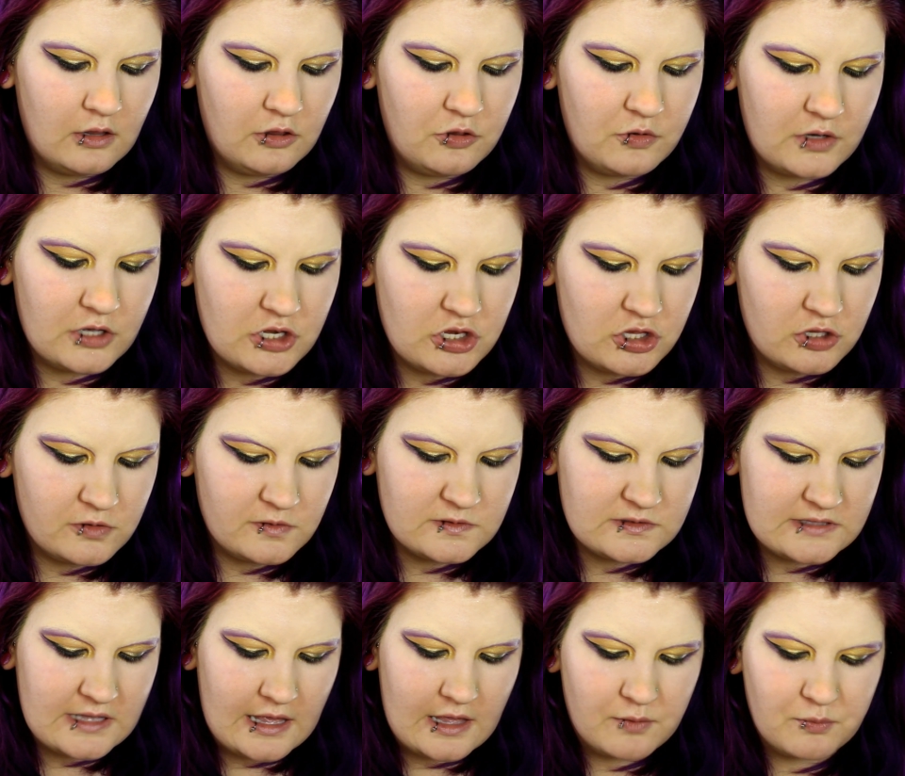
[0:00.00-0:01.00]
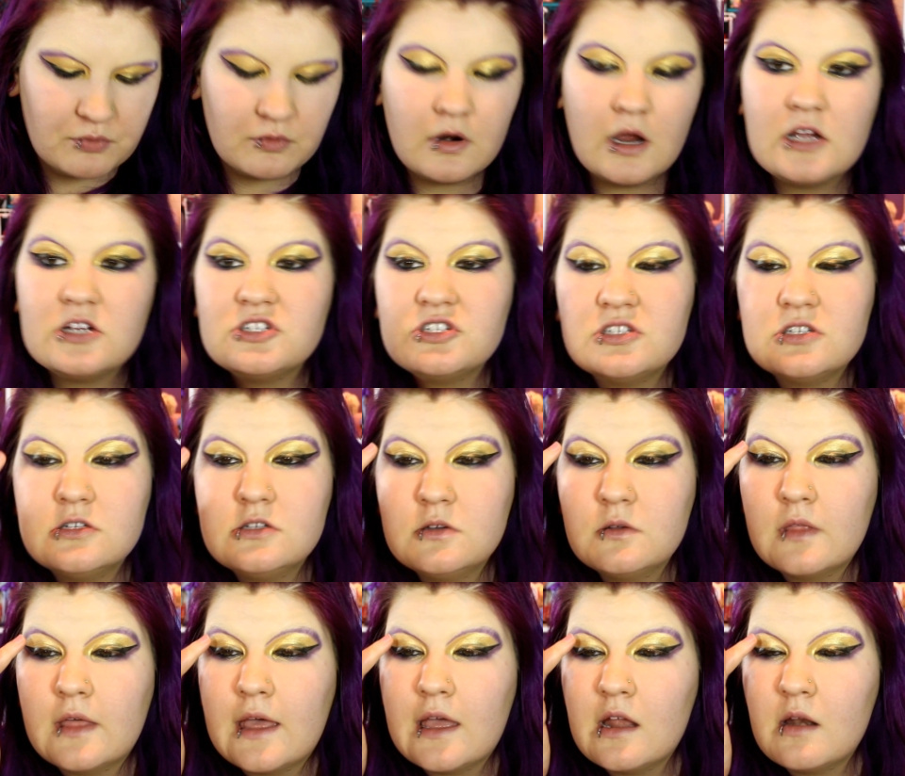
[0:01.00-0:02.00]
You can use a brush to
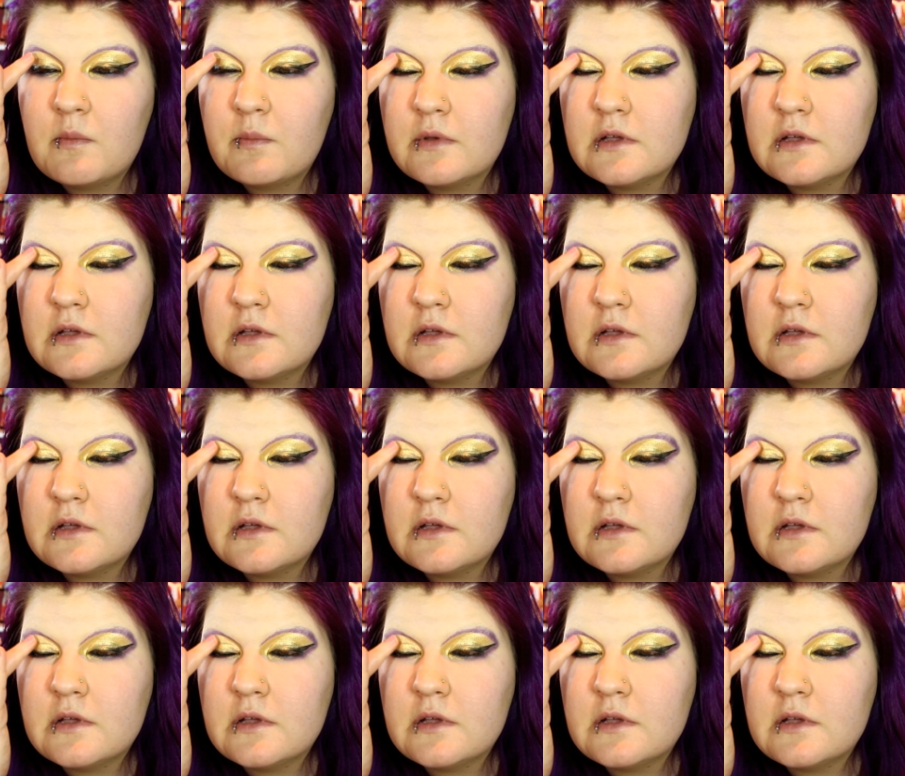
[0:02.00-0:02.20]
do that,